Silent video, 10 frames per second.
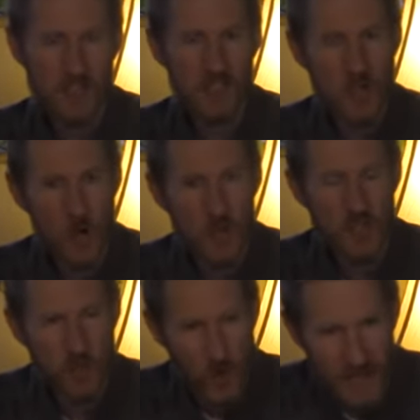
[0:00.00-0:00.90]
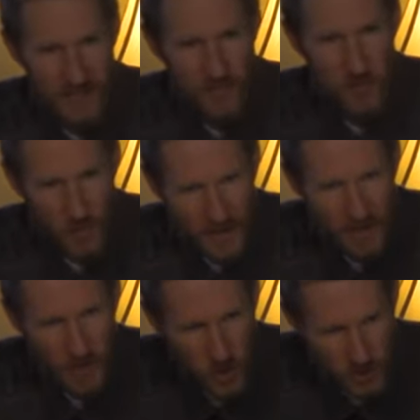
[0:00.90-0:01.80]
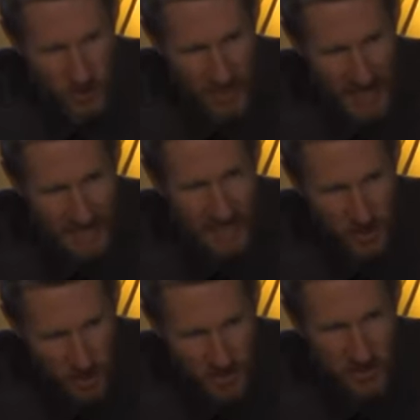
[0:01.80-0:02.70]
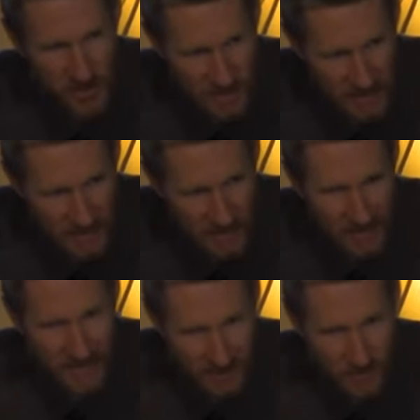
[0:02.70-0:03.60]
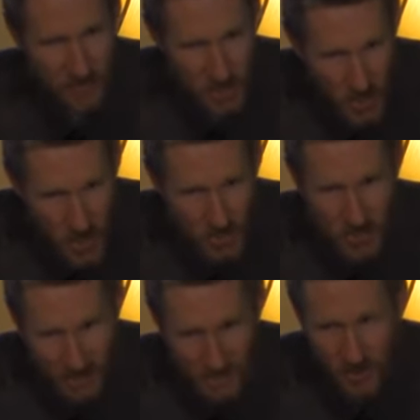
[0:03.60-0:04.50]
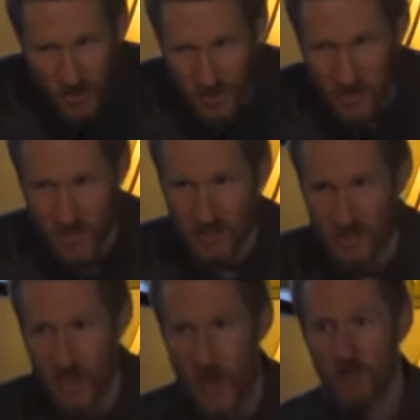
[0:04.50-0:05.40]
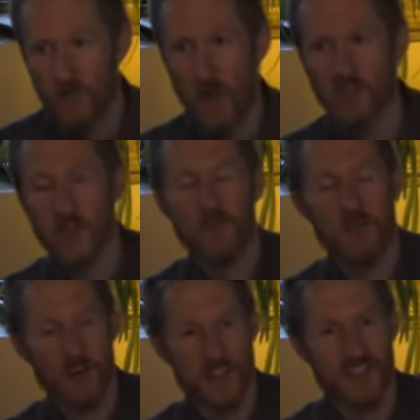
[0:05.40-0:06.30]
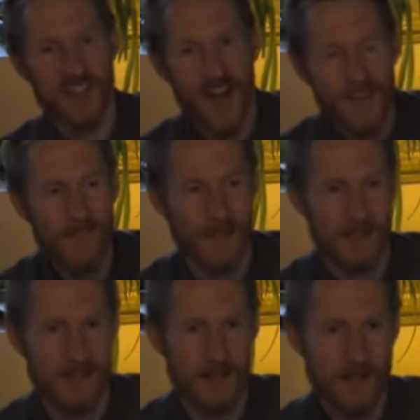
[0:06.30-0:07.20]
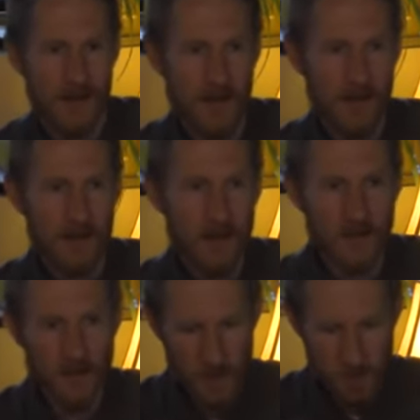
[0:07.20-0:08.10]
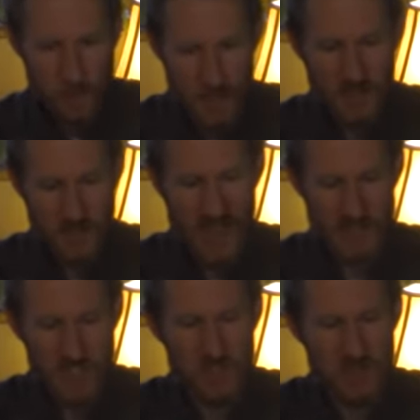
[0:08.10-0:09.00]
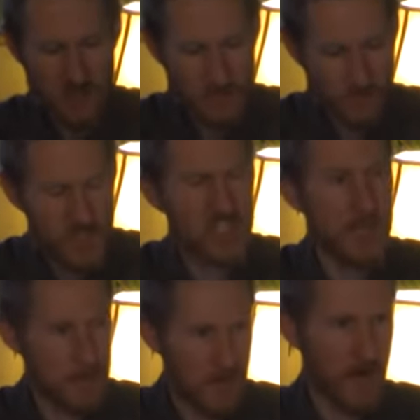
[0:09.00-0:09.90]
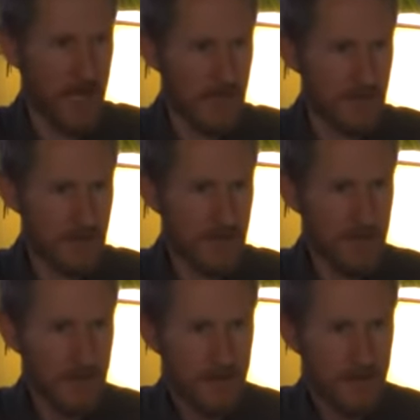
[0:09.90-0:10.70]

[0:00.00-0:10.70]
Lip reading: Because you know who the greatest threat to Christianity and Christians is? It's the church and it's Christians, false versions of it. Those that would preach that cheap grace.